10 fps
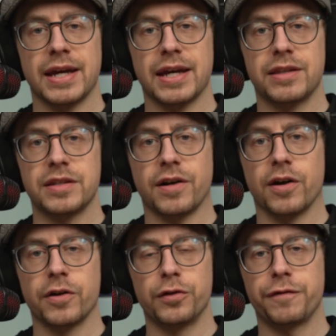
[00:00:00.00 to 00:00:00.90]
and these
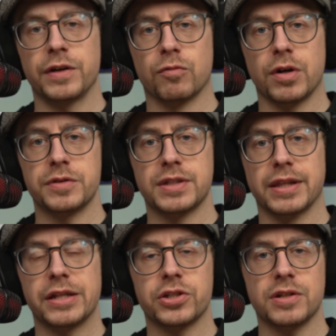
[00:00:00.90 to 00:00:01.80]
are Newfie Rose
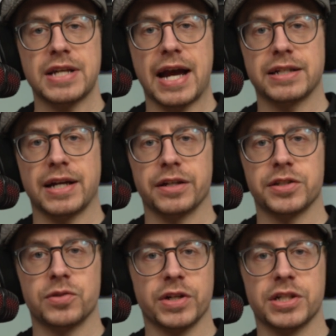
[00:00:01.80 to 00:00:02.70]
Glacier tactile
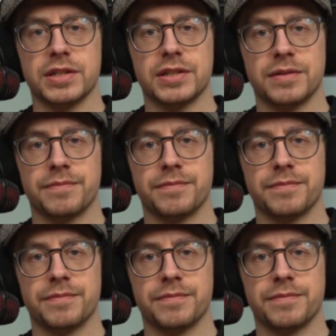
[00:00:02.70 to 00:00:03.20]
switches.